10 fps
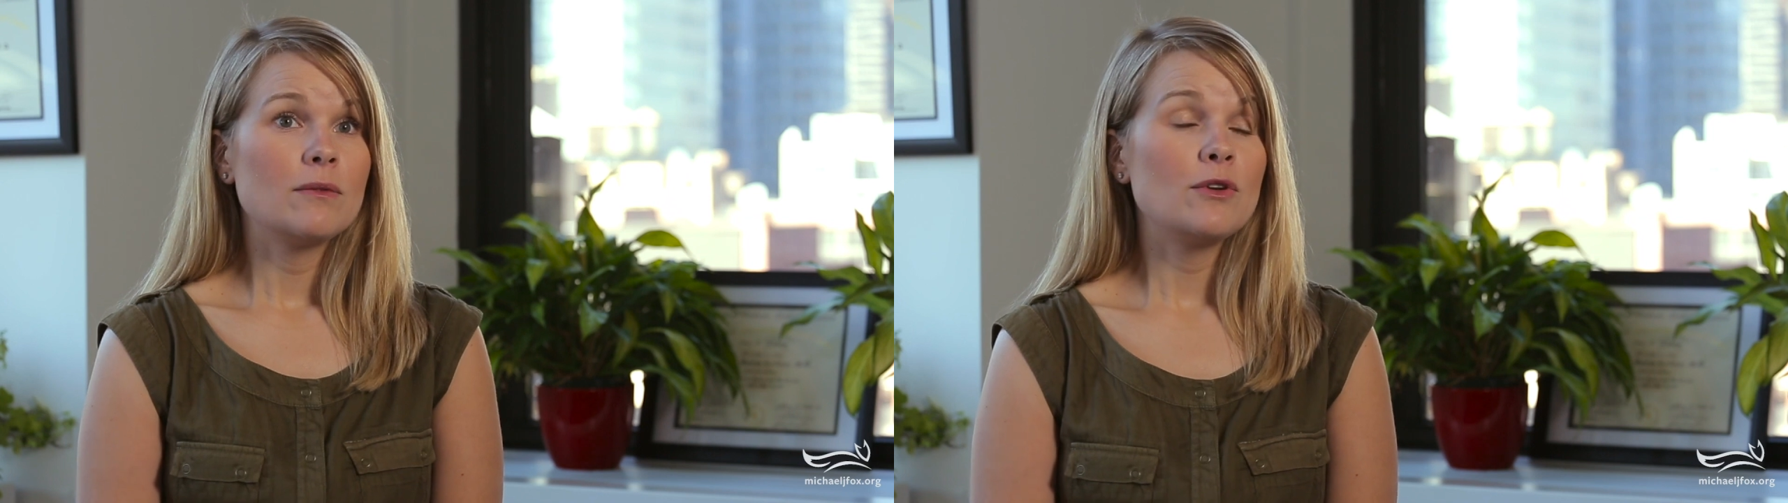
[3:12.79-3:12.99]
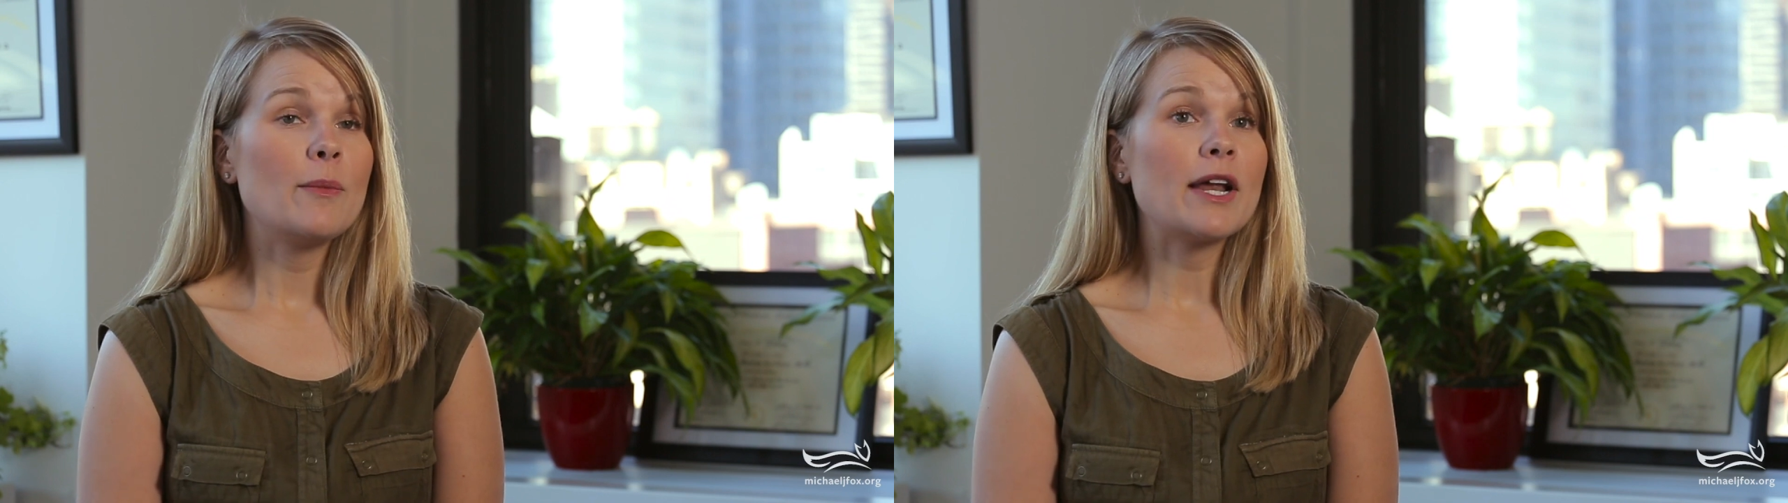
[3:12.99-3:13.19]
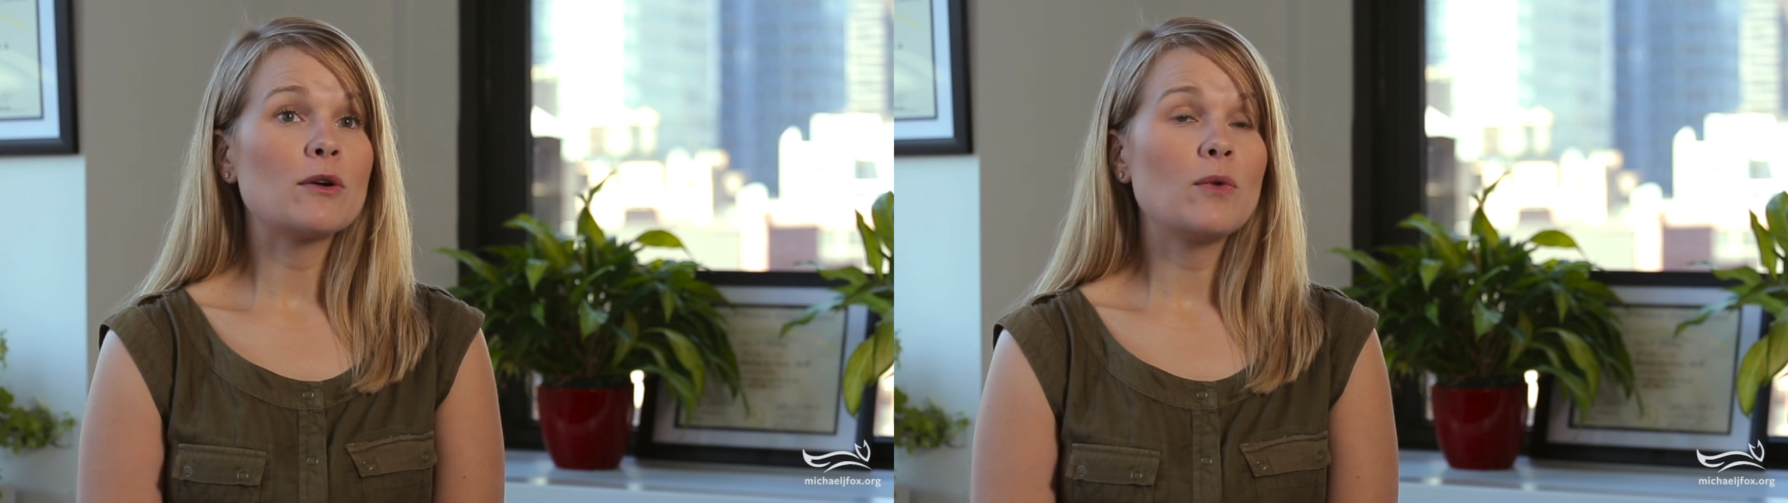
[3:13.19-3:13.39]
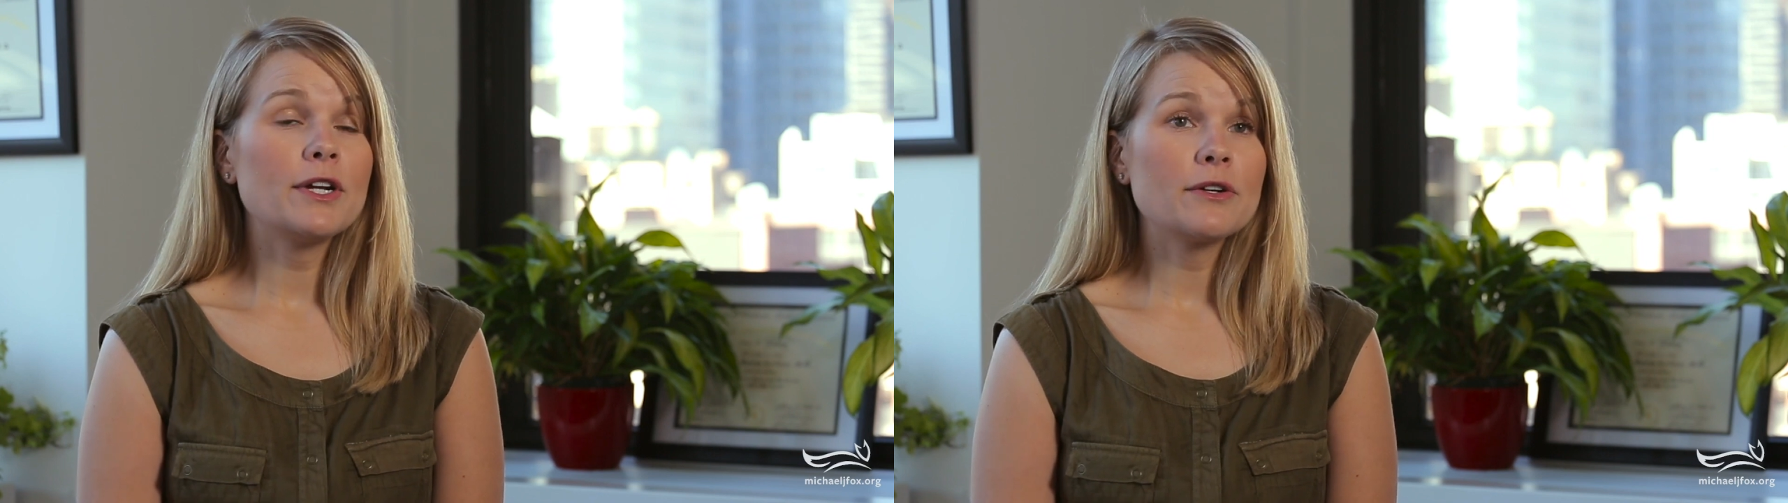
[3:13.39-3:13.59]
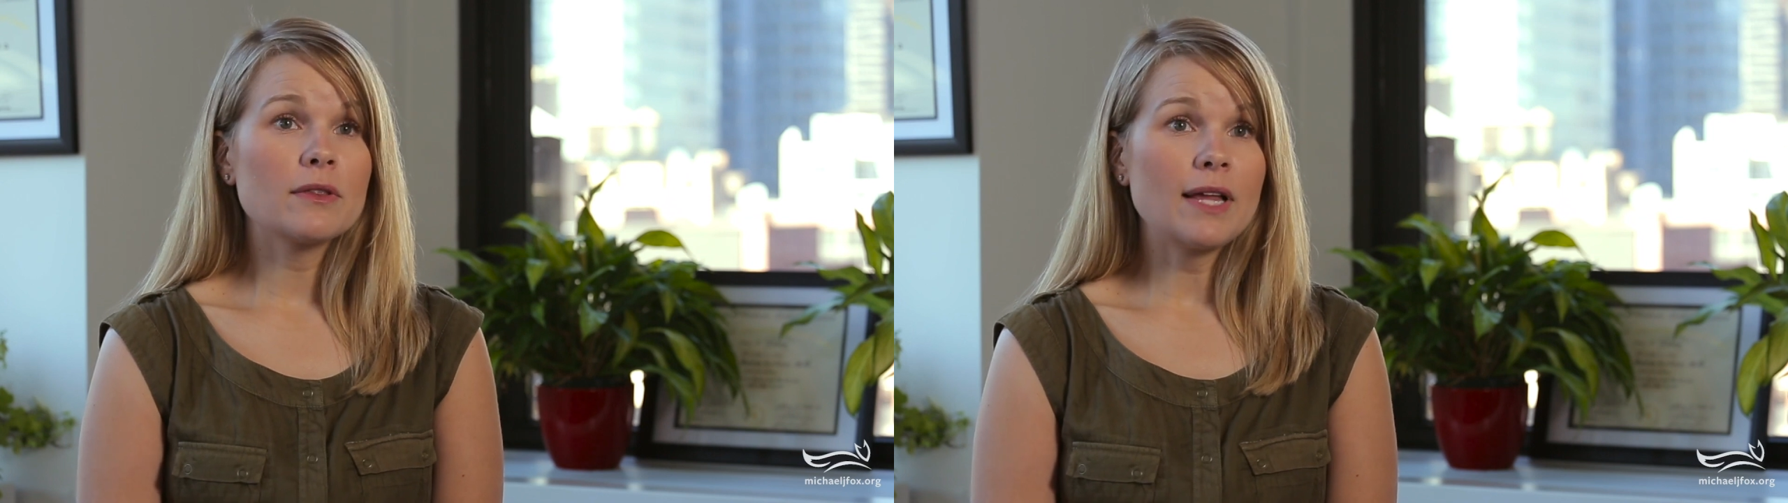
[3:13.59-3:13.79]
No matter
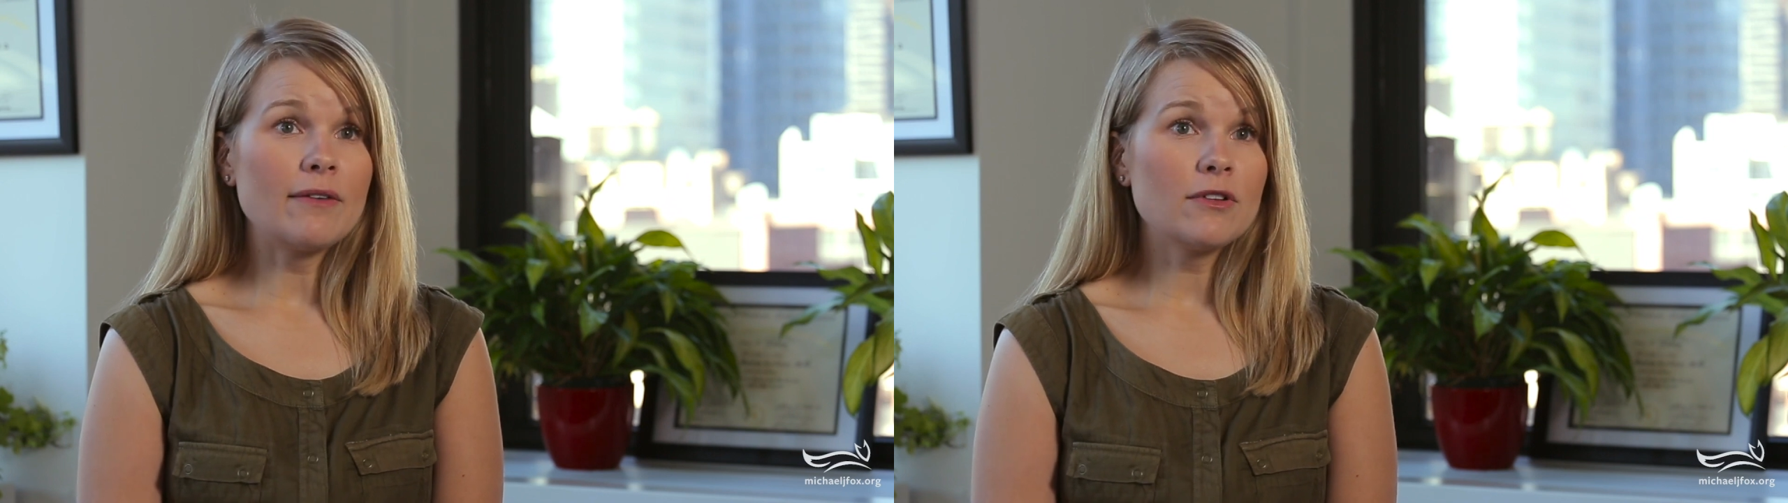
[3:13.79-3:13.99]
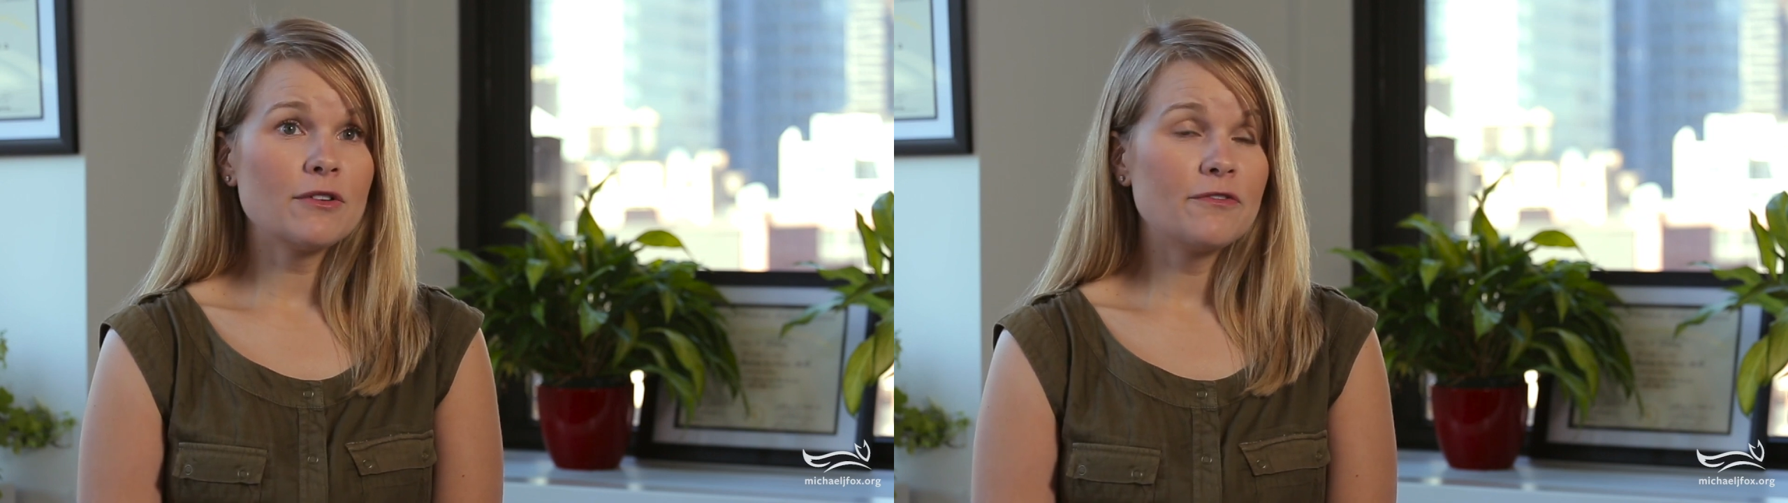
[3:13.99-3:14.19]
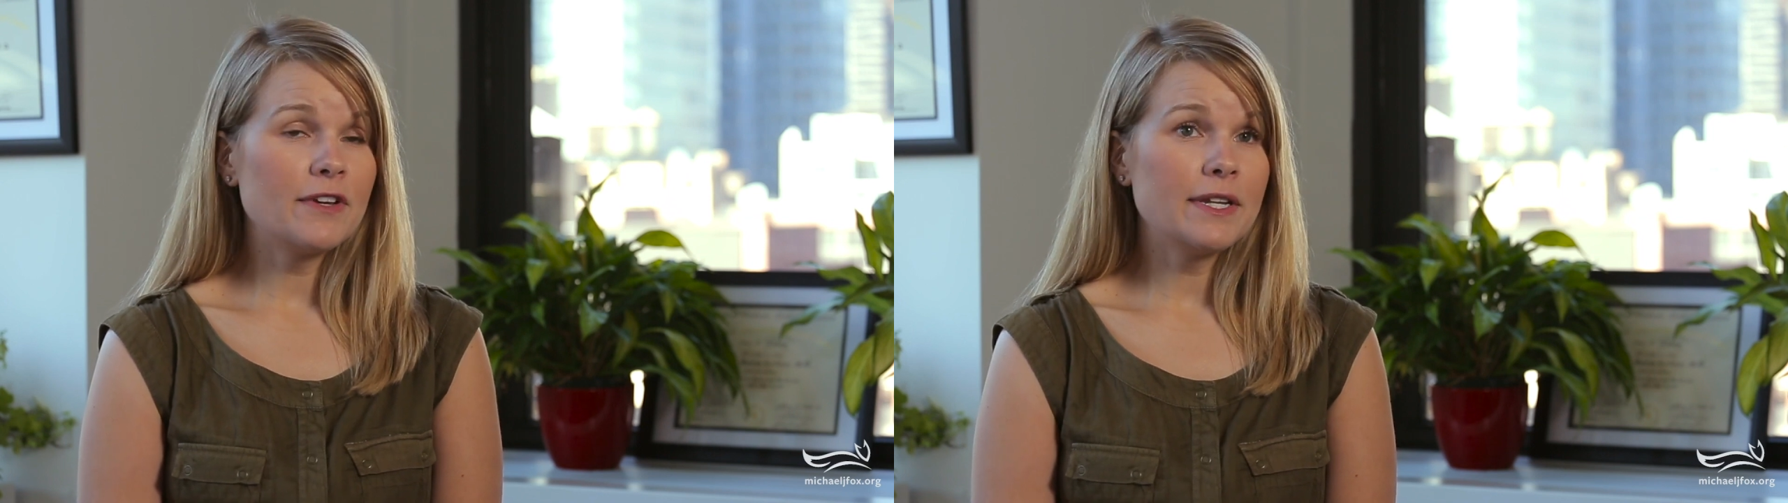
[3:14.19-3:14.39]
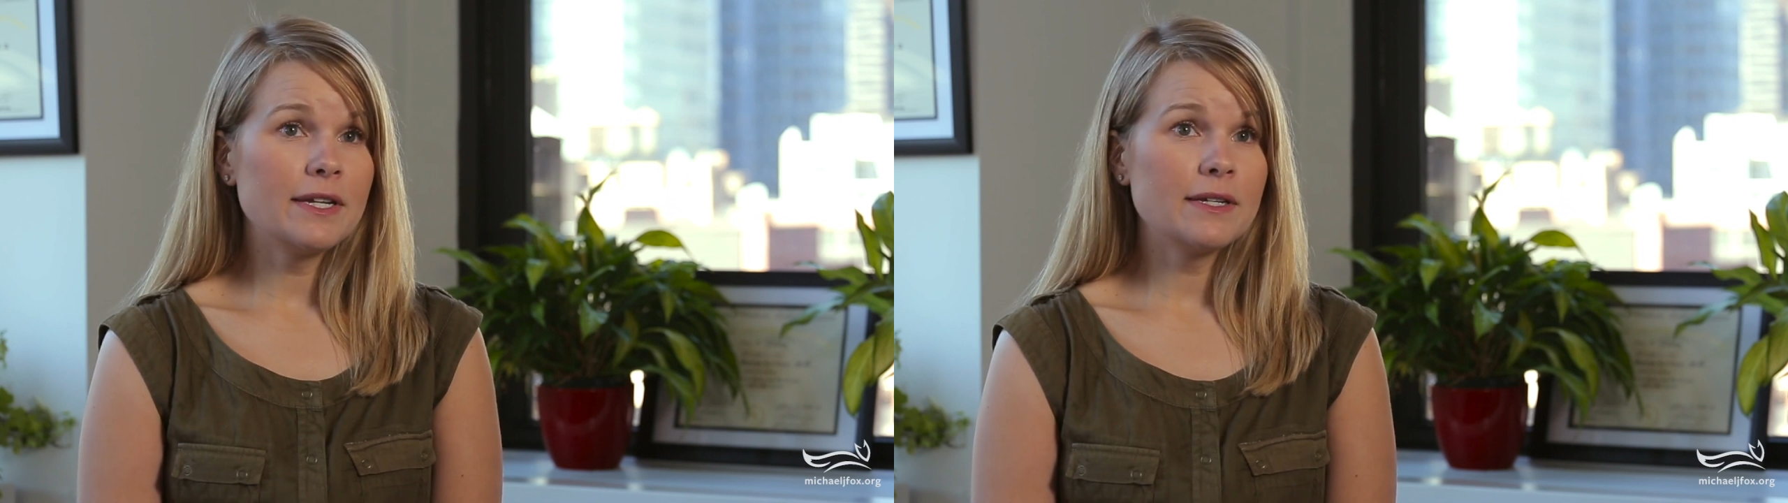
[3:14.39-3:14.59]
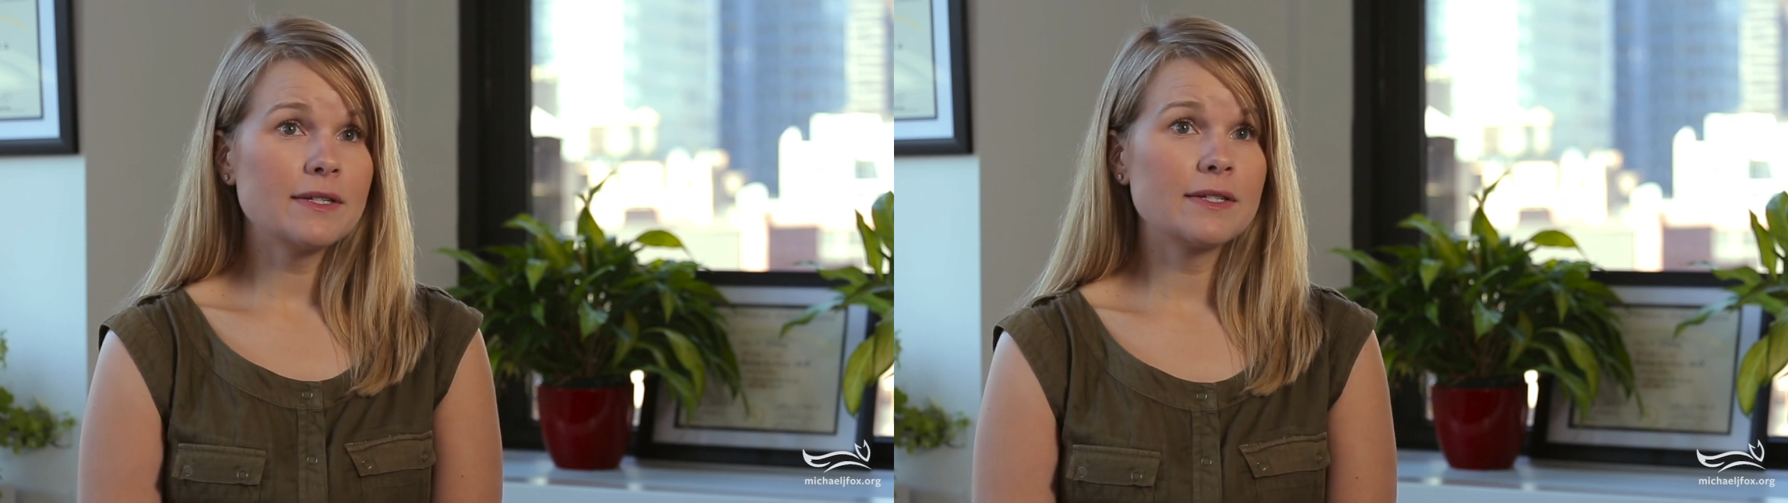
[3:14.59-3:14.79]
what your level of
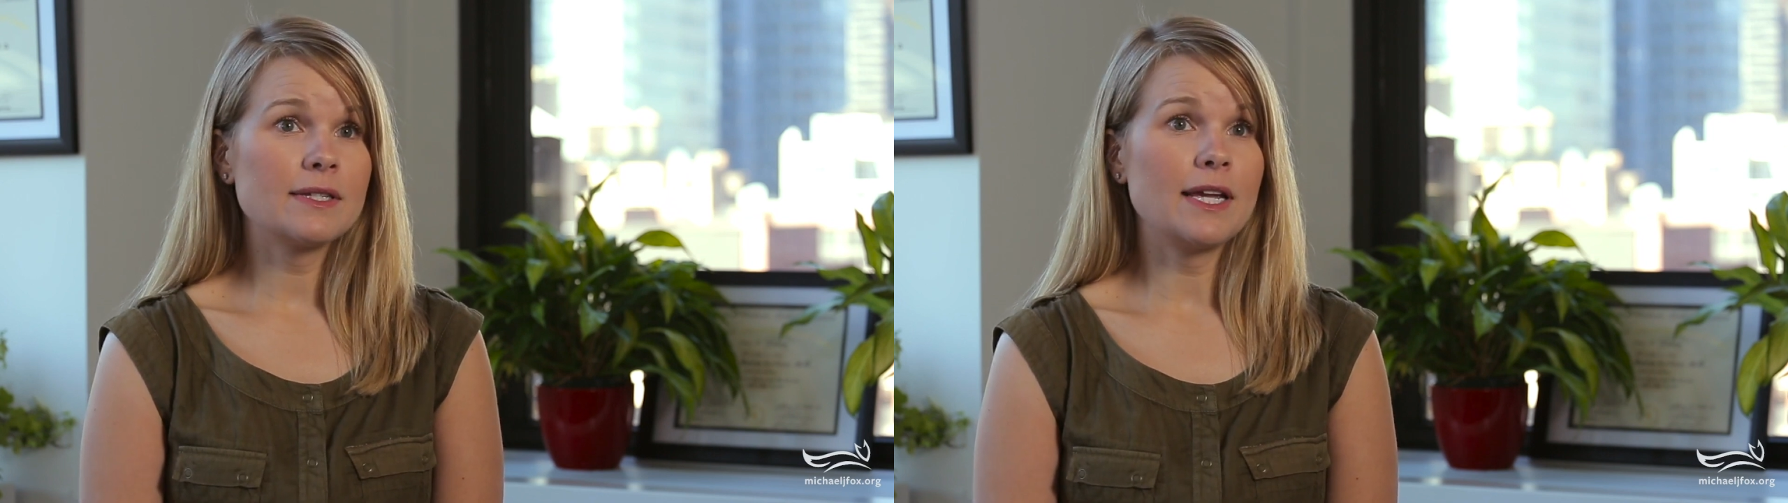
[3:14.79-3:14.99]
fitness